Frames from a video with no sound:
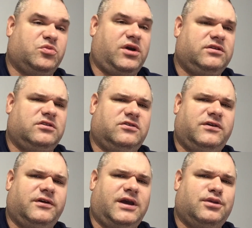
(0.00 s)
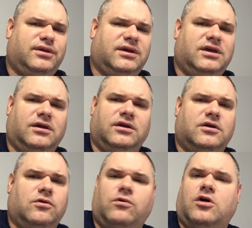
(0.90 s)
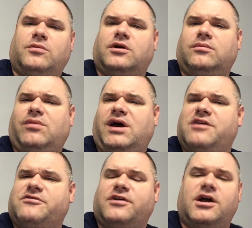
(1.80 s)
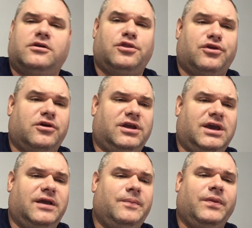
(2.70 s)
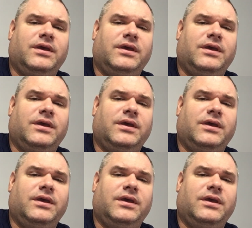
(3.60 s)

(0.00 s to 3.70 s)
Prices vary. I think you can go to Walmart and buy it for $138.